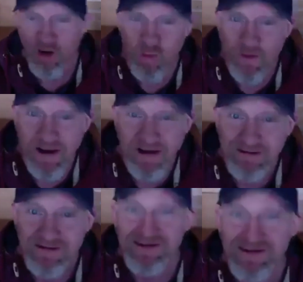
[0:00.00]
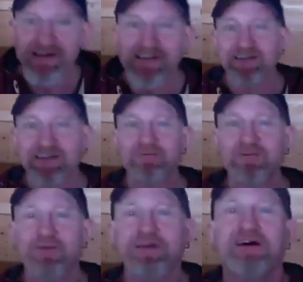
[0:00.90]
women, some
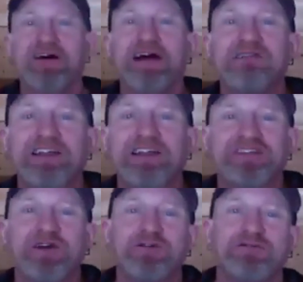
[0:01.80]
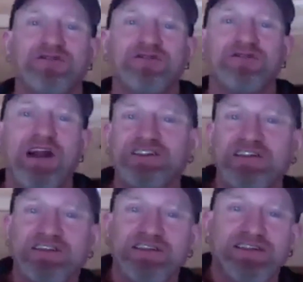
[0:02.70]
women are irrational,
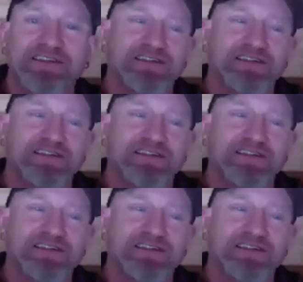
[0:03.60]
fractious,